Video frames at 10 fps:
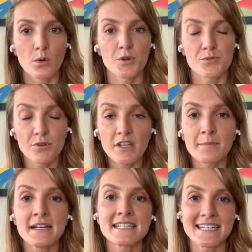which really
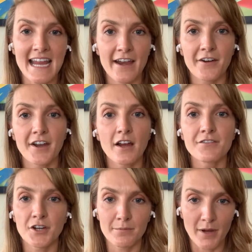means an area
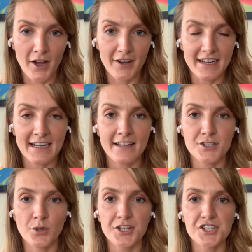of your body
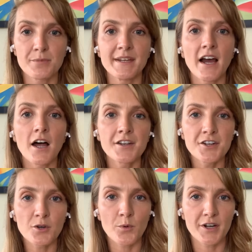that's going to be
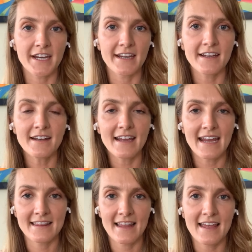underworking,
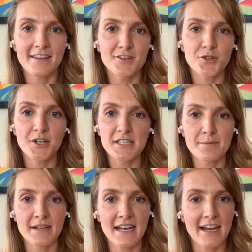and then there's going to
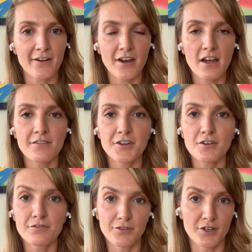be an area of
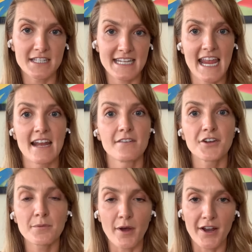your foot and of
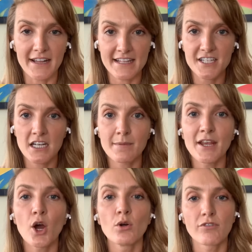your body that's going to
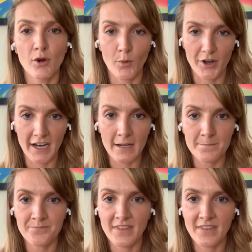be overworking.